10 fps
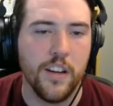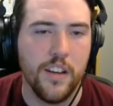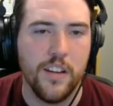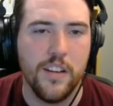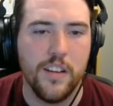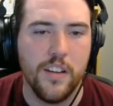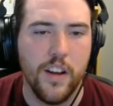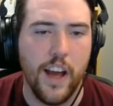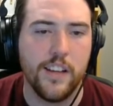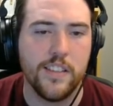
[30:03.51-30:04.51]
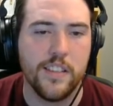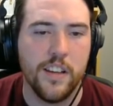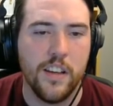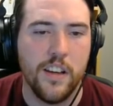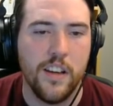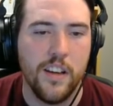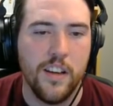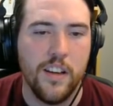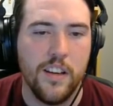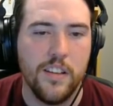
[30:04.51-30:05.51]
Oh. Next.
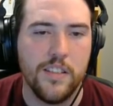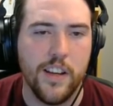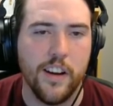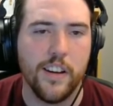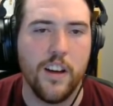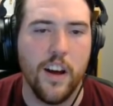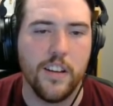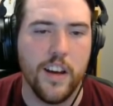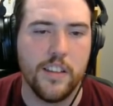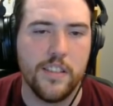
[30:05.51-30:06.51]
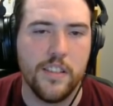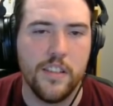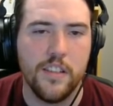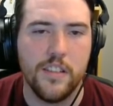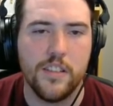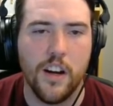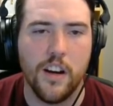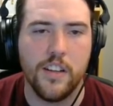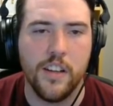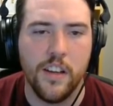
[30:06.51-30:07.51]
Oh. Staring contest. Uh.
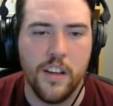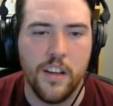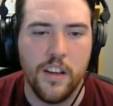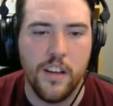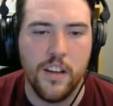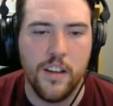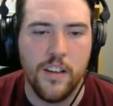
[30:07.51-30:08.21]
Start. Oh.